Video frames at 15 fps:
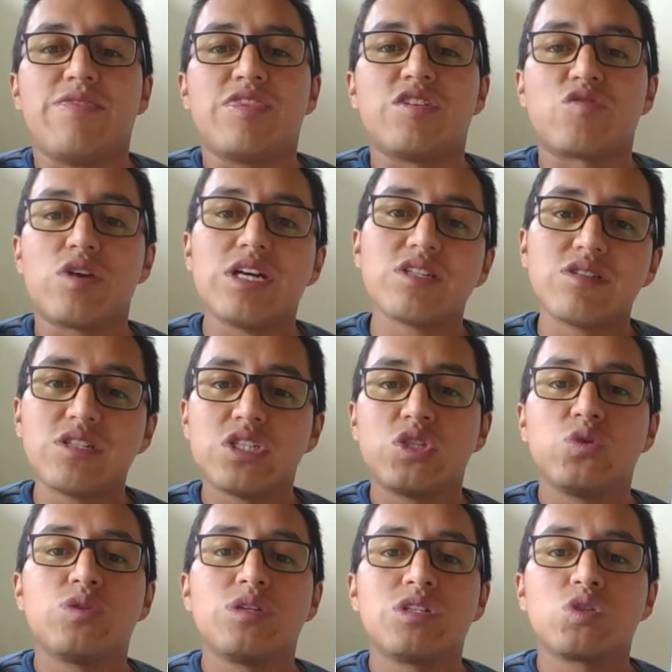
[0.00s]
the rest of the
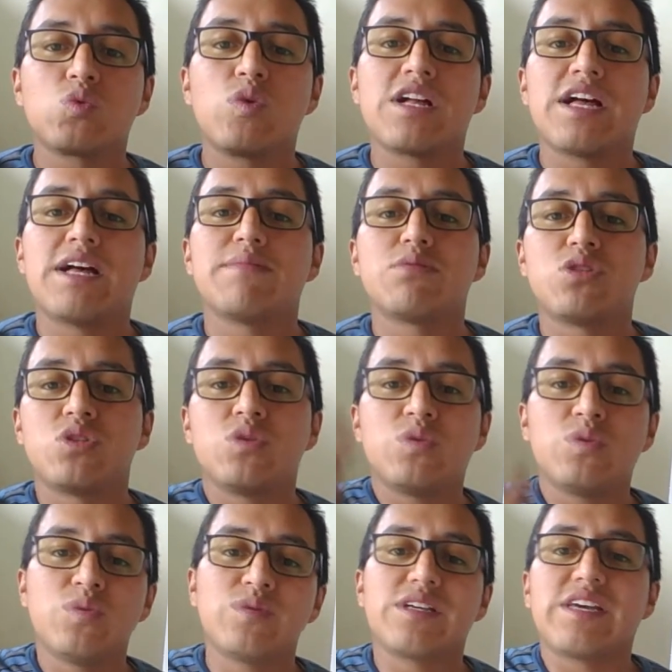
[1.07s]
students will have
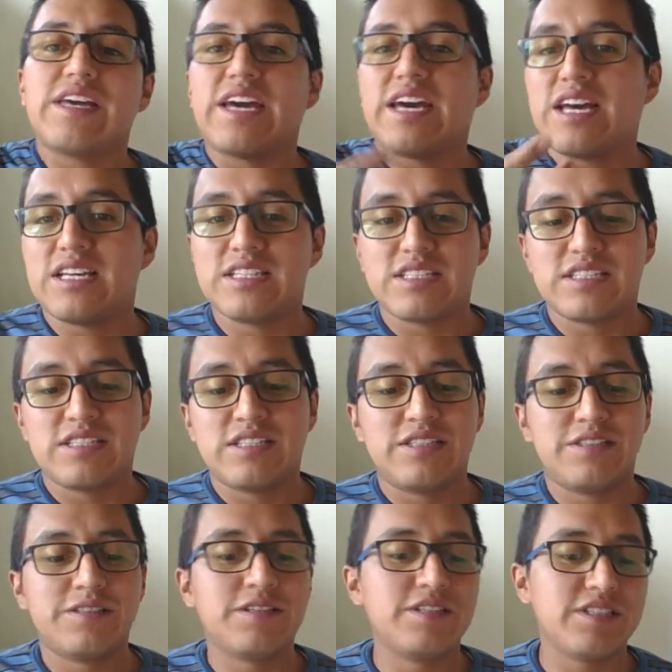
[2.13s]
to guess.
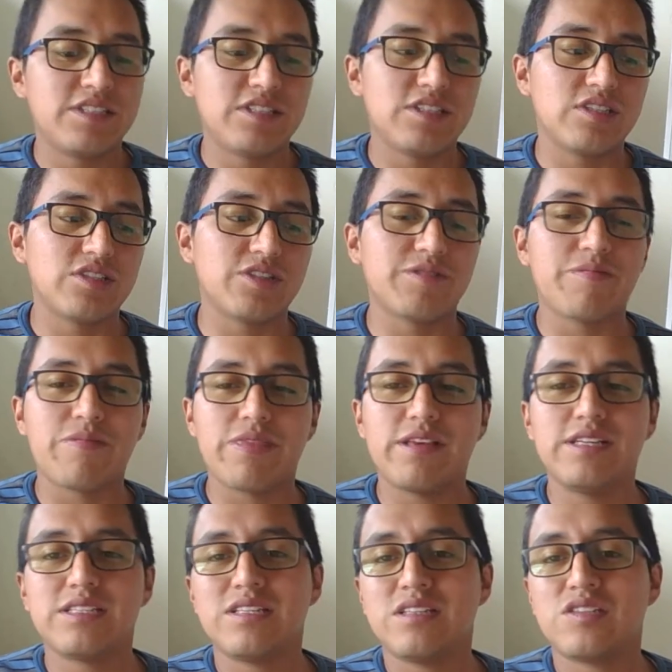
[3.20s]
So
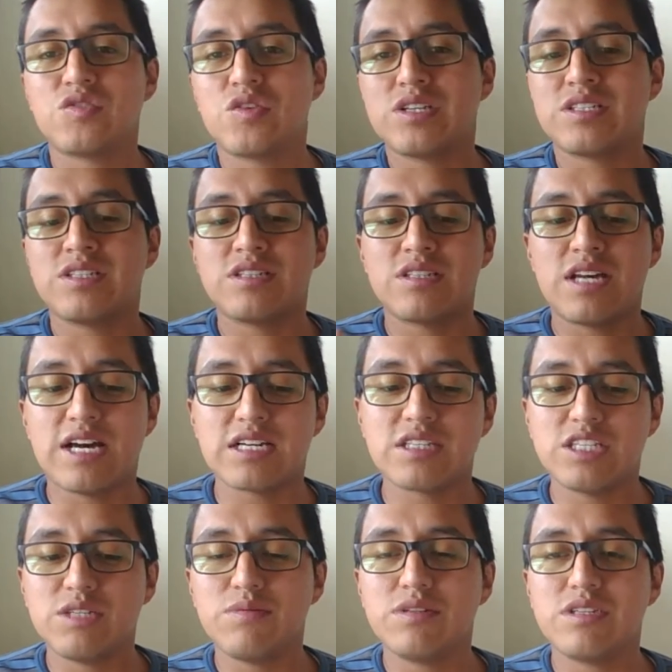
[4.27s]
it's an interesting
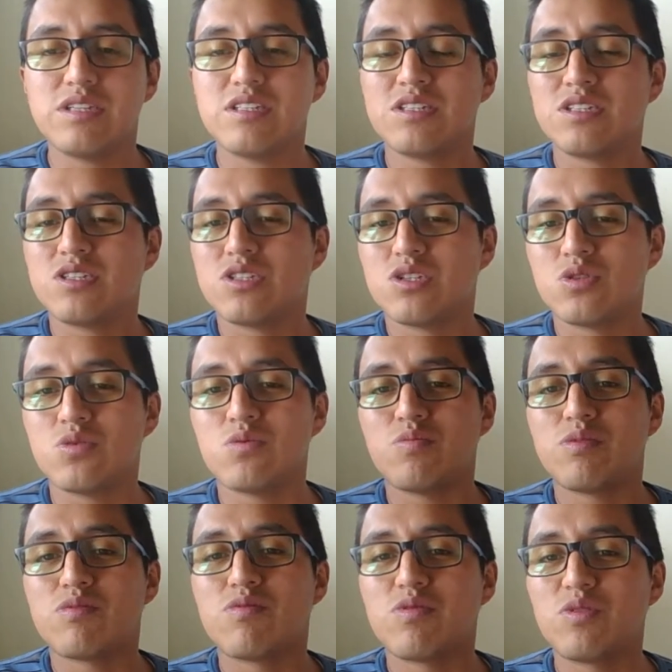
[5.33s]
activity to
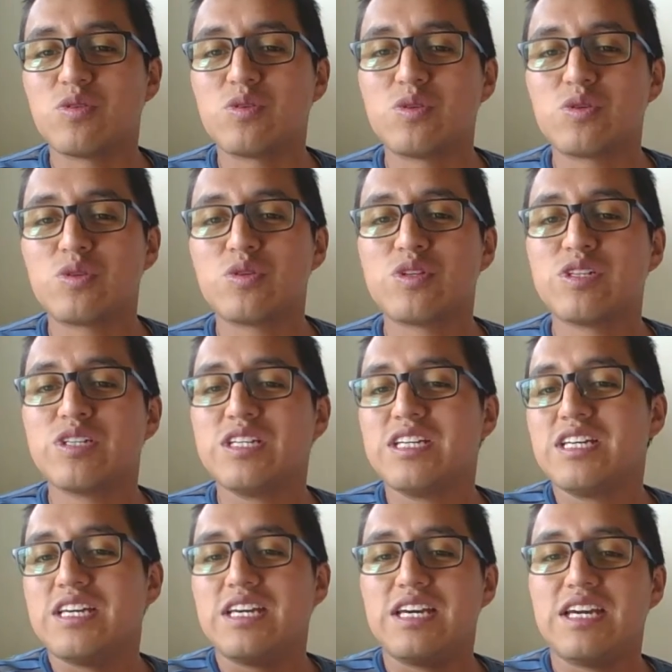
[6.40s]
perform
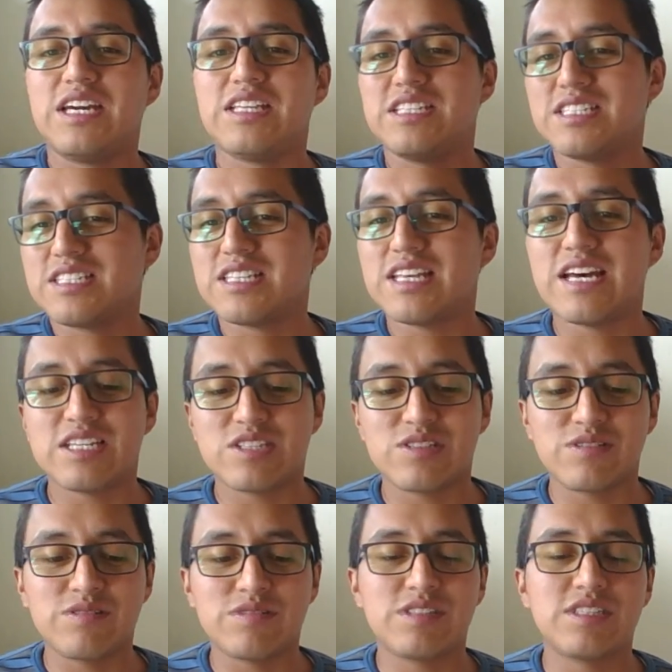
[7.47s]
in this
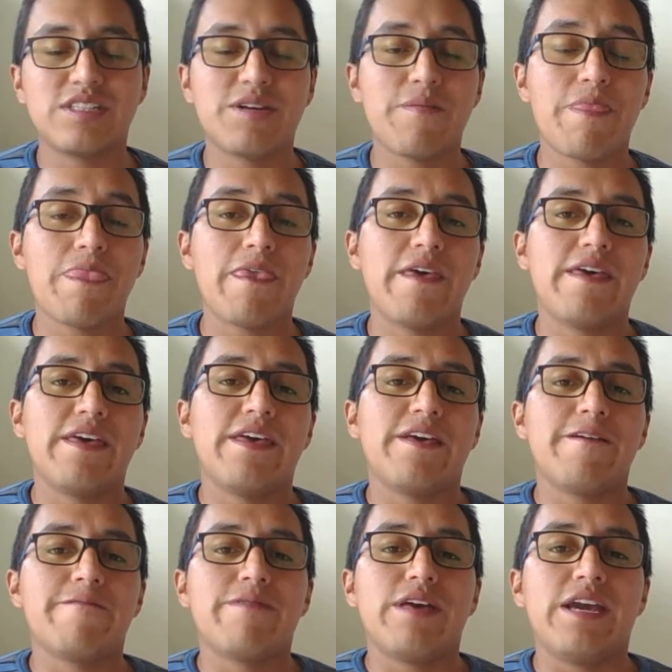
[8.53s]
lesson.
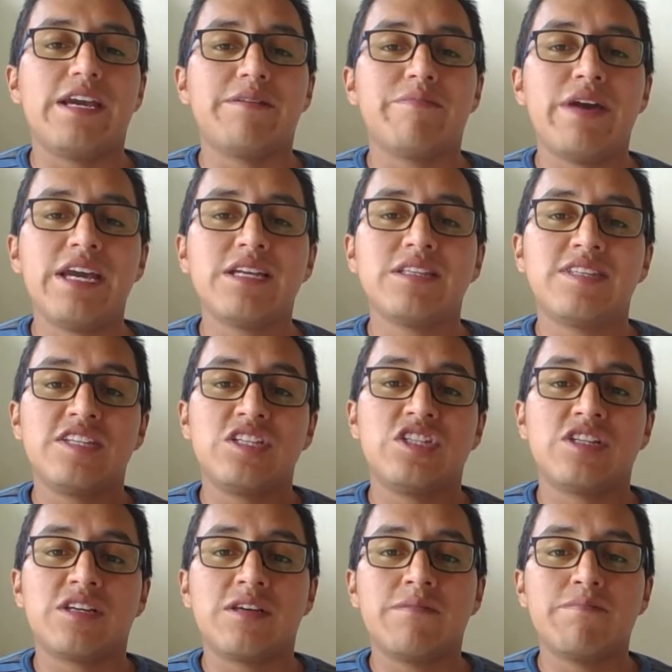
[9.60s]
In my
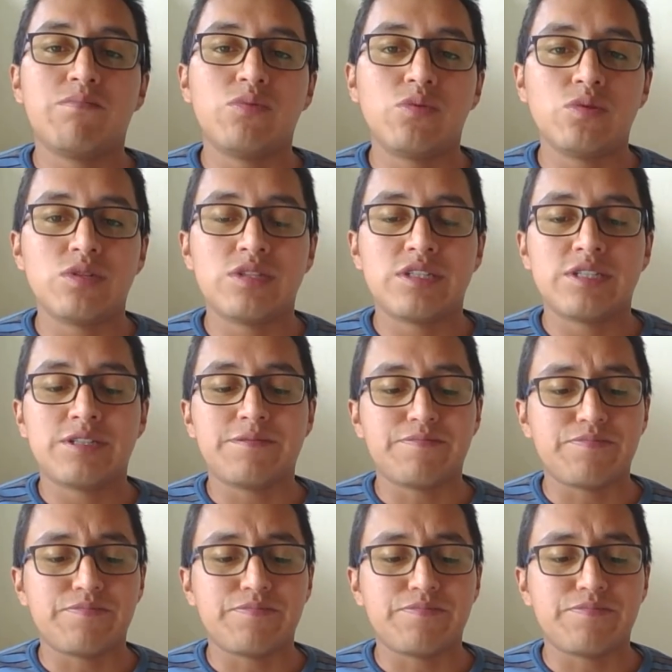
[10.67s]
teaching input,